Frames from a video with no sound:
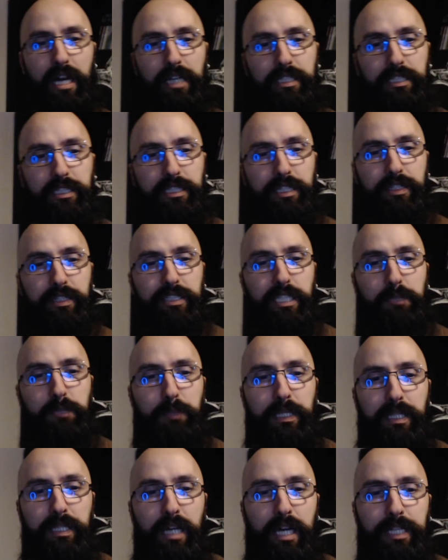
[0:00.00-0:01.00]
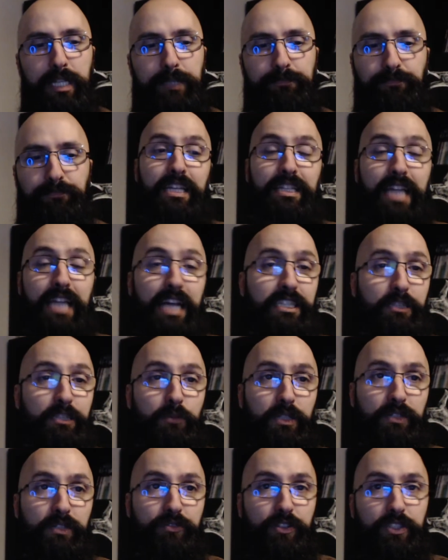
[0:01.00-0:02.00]
This series has been done. The
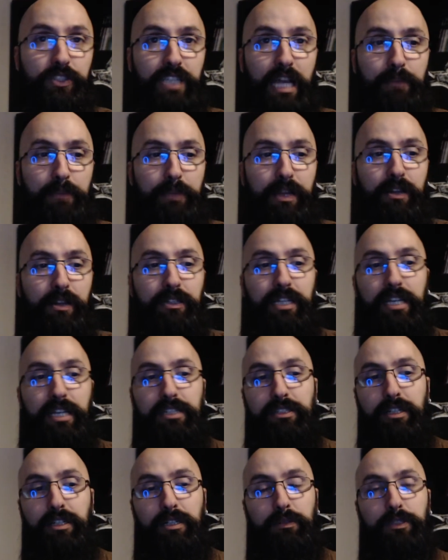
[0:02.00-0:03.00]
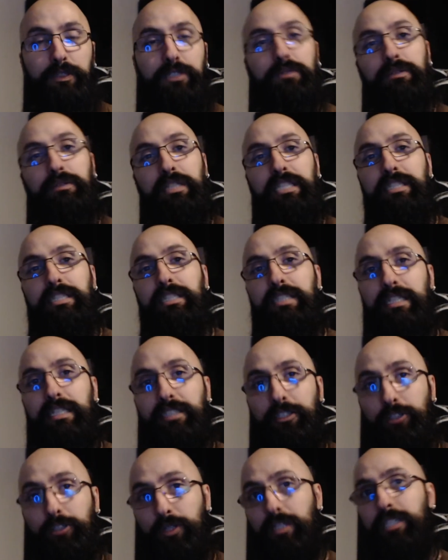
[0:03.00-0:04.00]
intention with the first campaign on Kickstarter was to release these
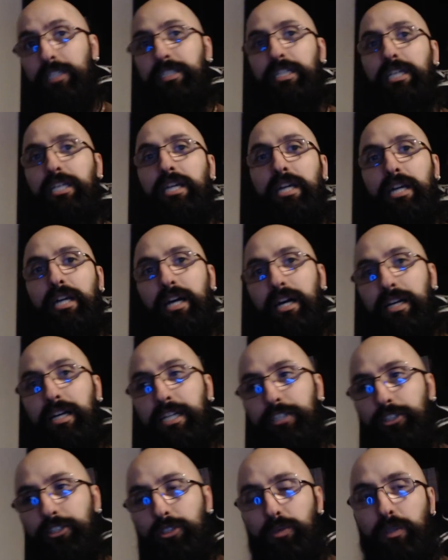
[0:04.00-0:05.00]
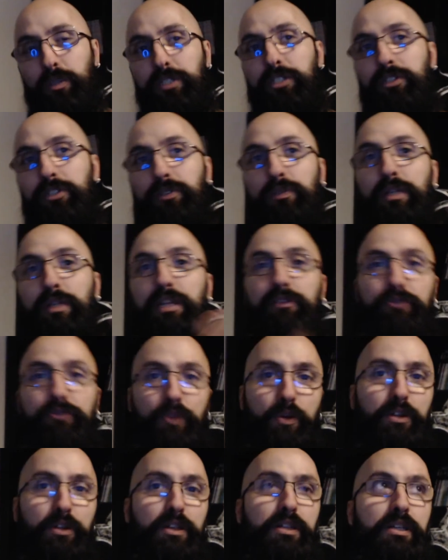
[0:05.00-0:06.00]
as a trilogy, issues 1 to 3,
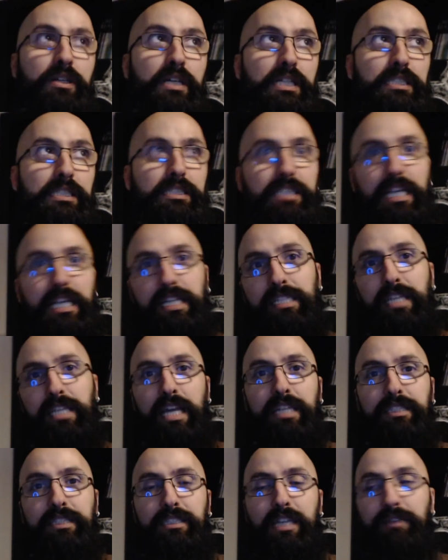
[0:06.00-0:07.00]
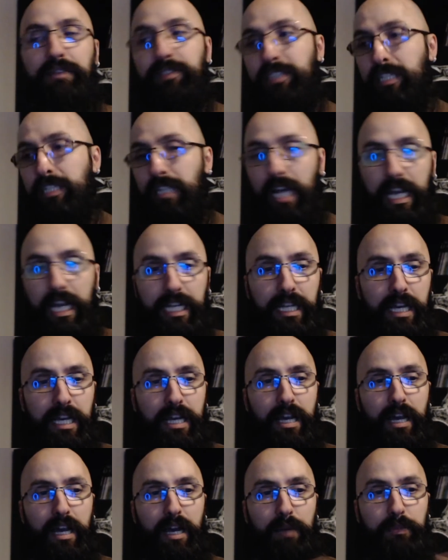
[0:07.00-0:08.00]
4 to 6, and 7 to 9.
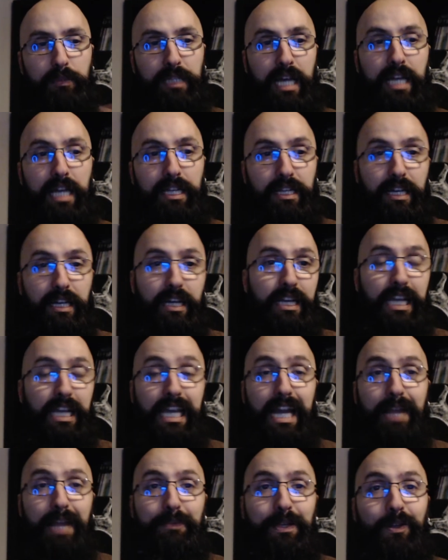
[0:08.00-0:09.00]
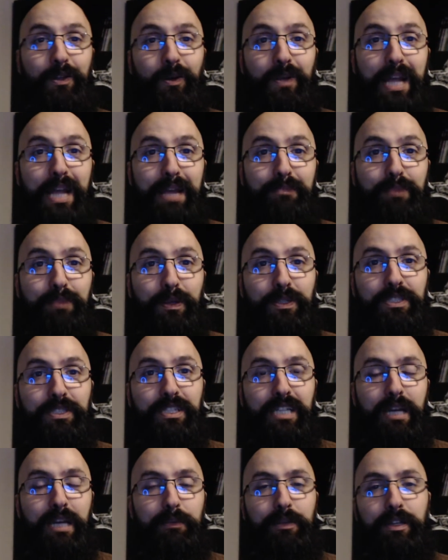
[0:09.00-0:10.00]
But that, again, I'm a no-name
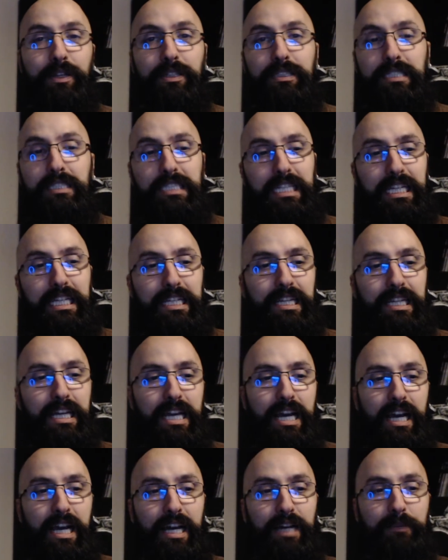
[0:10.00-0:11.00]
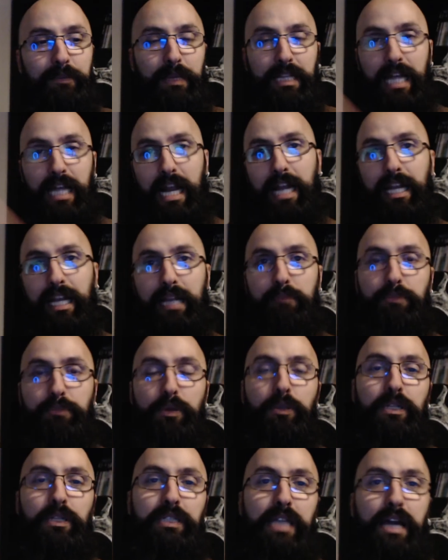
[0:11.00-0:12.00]
person coming on the scene, and that had to get
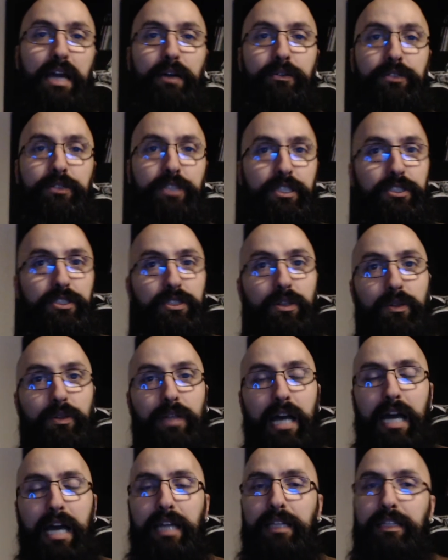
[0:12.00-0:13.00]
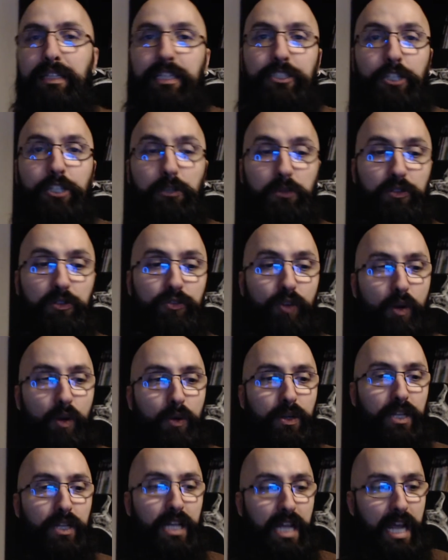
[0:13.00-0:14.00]
broken down just so that this could move
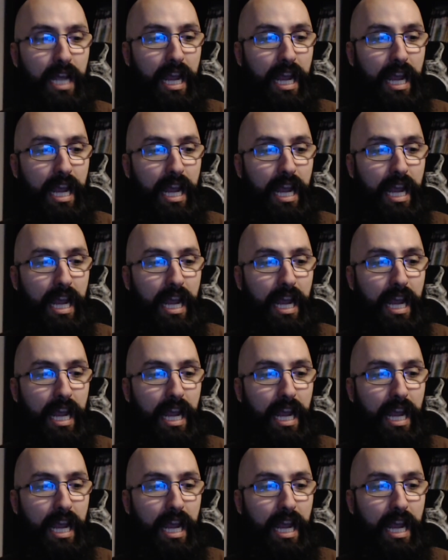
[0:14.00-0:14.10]
forward.